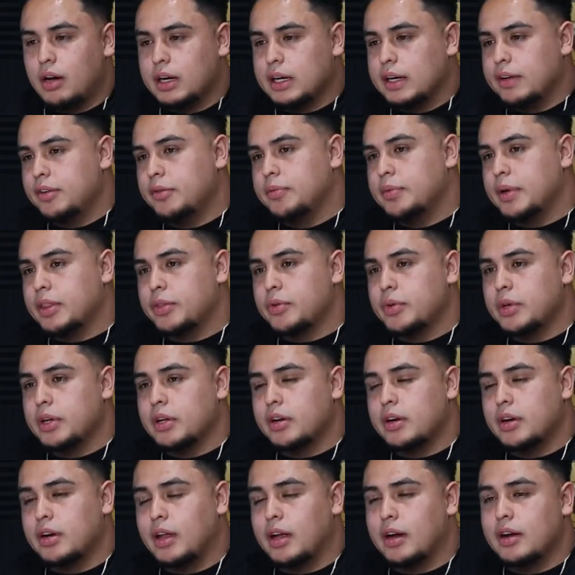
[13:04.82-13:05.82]
I'll give you my
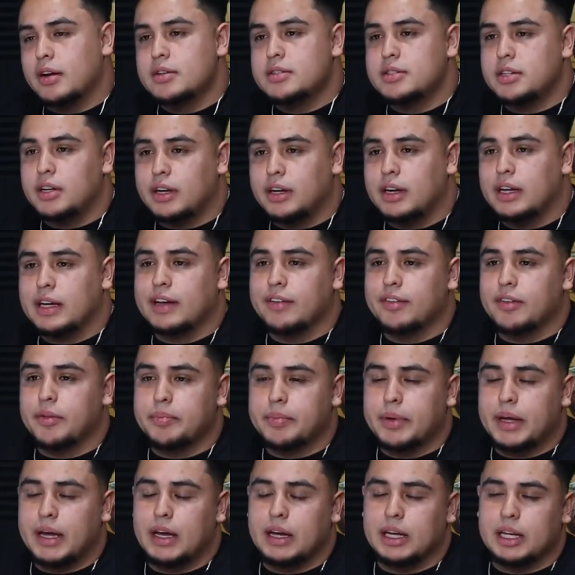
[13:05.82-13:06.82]
$300. You're gonna give
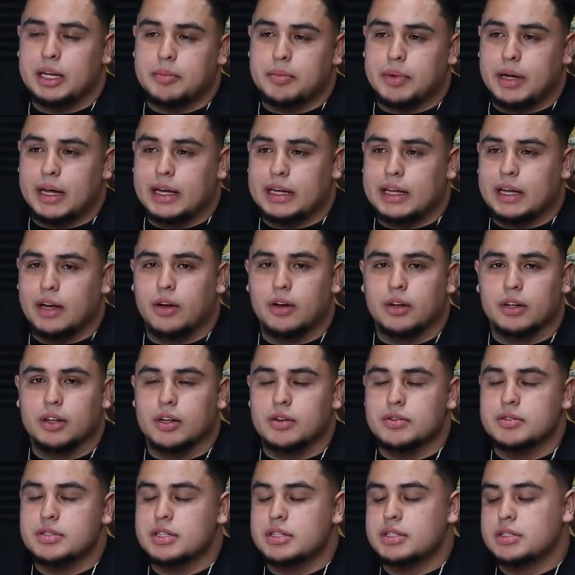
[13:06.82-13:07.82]
them back, and then my account
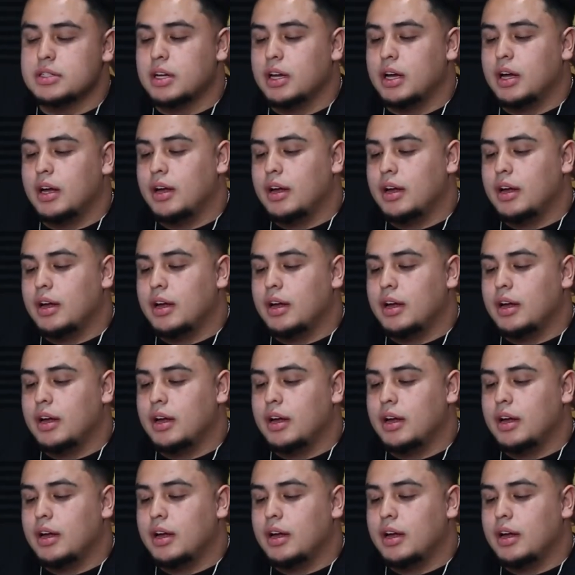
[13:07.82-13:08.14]
closes,